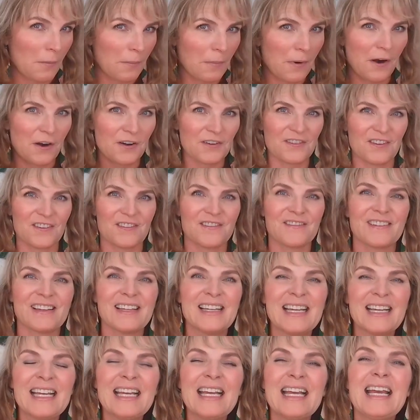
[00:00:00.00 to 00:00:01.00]
partner.
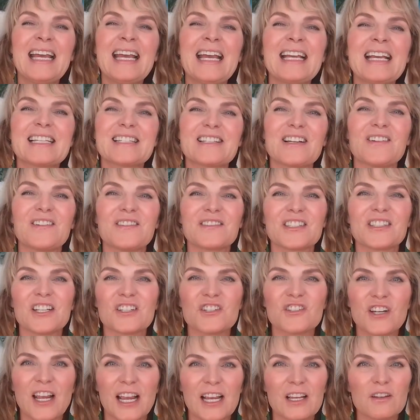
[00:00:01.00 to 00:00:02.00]
So to
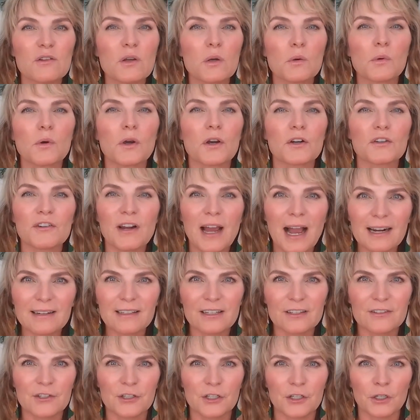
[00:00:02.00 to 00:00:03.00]
change what we're
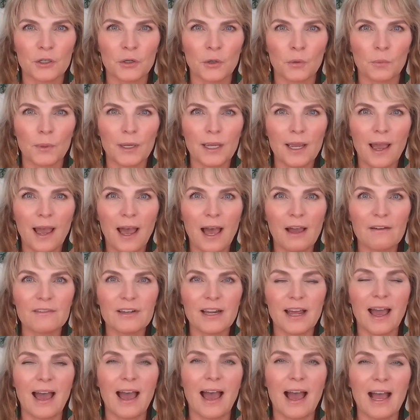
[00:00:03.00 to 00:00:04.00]
attracted to, we have to
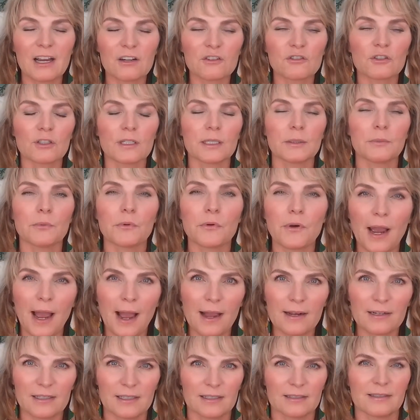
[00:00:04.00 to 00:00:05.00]
actually
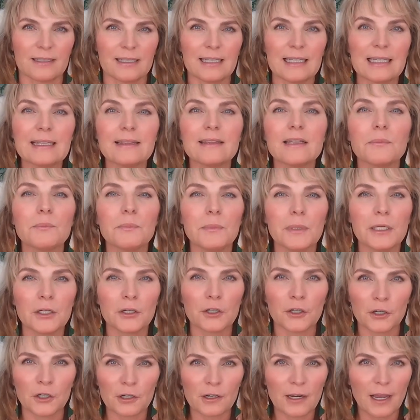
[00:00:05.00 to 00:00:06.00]
practice in the
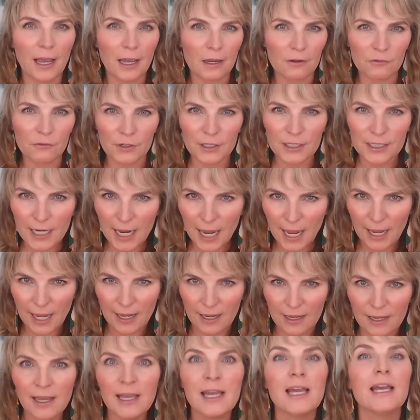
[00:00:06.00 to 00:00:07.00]
mirror every
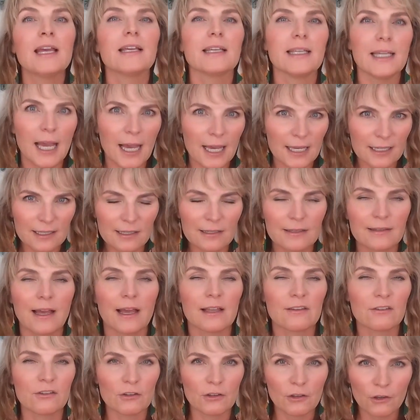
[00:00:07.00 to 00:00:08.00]
day. Yes,
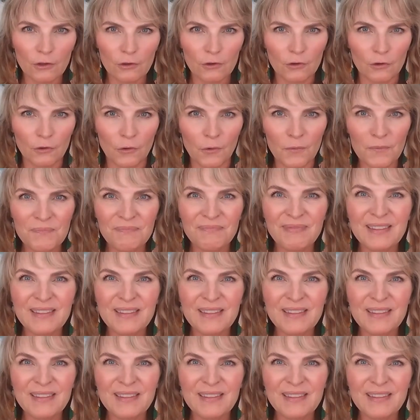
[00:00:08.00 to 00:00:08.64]
that's you.